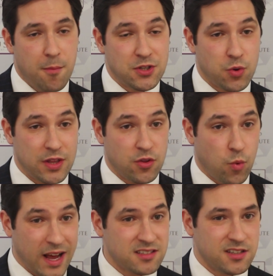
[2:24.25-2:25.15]
between the
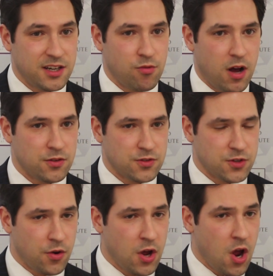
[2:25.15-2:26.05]
West and Iran.
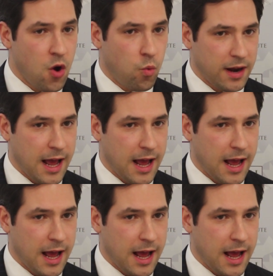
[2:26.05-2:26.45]
So what